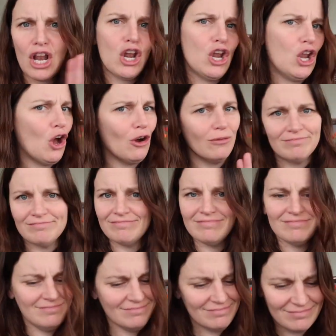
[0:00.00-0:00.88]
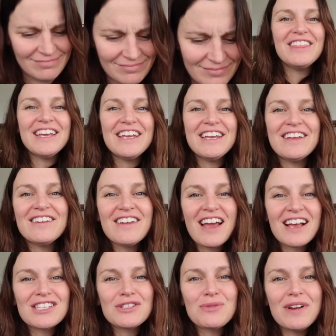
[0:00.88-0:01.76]
no. The
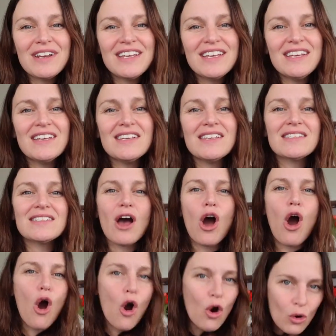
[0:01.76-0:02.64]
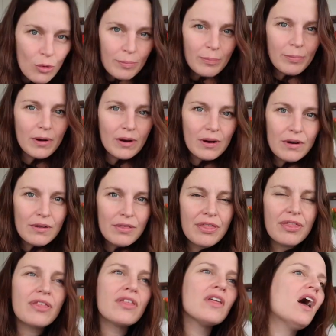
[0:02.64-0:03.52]
next one is home
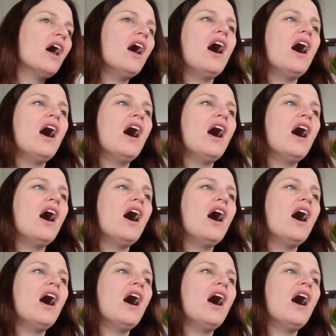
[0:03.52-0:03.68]
birth.